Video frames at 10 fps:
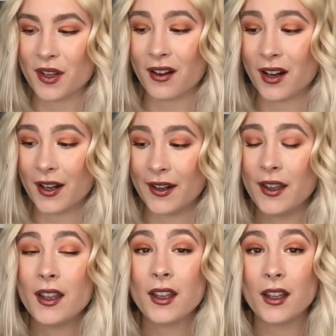are
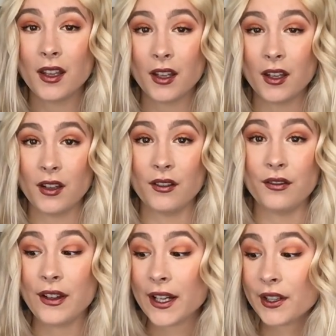
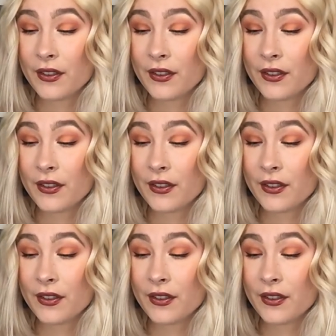very,